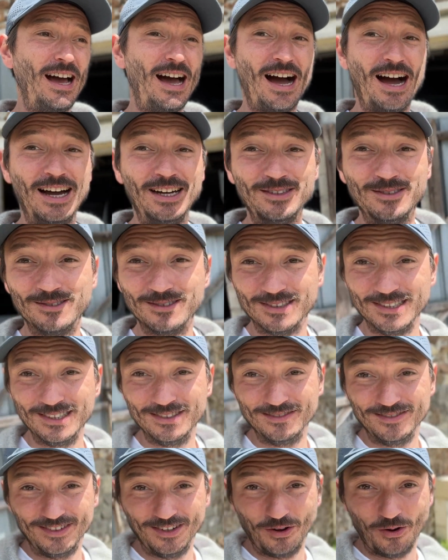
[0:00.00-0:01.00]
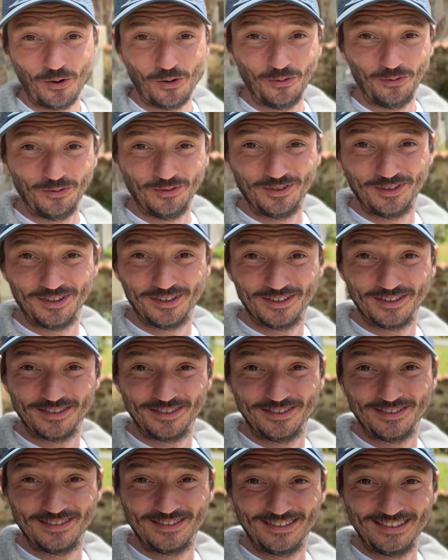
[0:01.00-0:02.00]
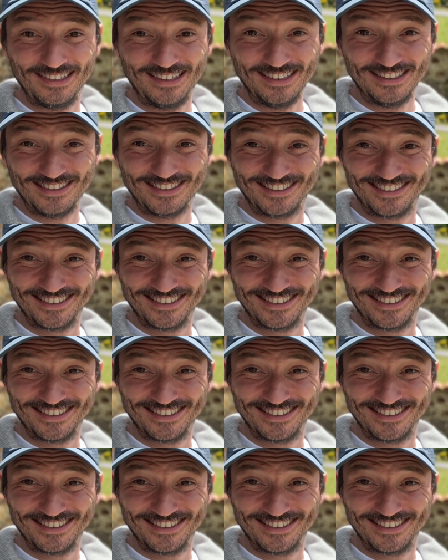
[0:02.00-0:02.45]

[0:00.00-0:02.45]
I don't even own this.